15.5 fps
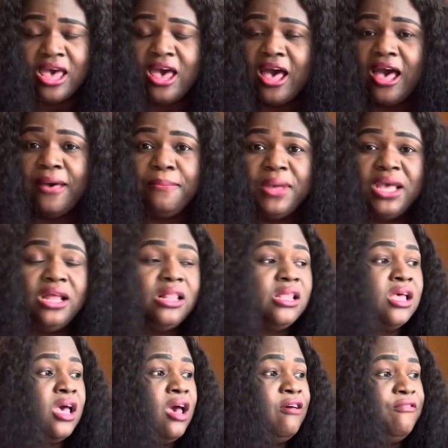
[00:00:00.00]
I mean,
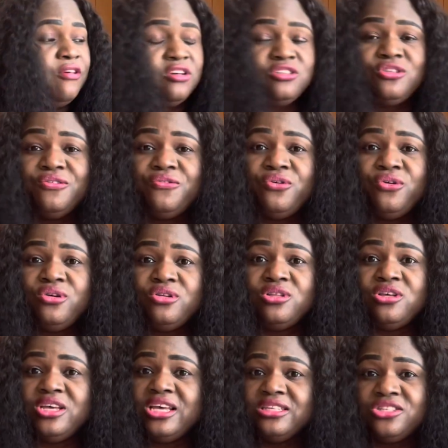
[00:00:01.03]
first of all, the
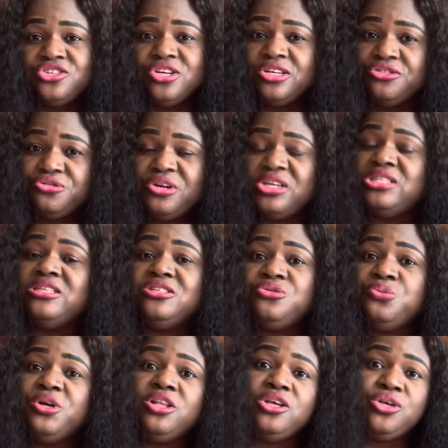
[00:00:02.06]
exchange rate is
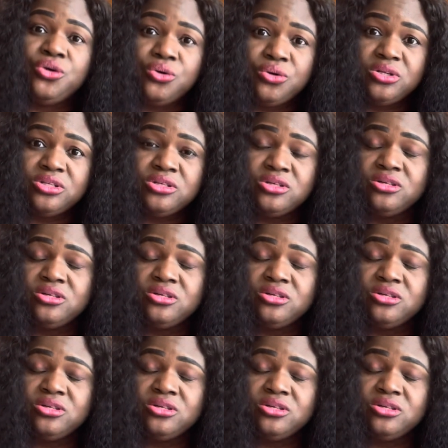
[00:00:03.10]
really good.